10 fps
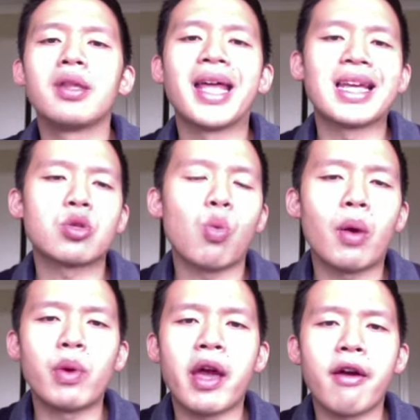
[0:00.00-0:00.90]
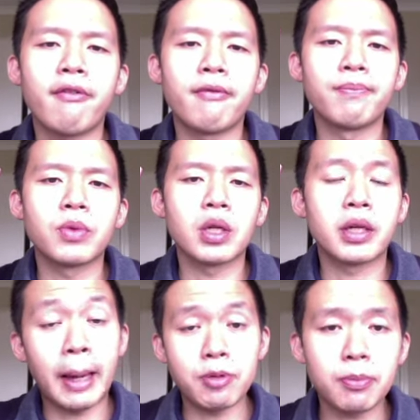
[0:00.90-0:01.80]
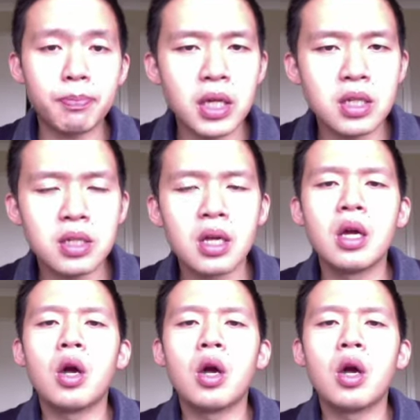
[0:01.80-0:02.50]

That is why we have capture pages,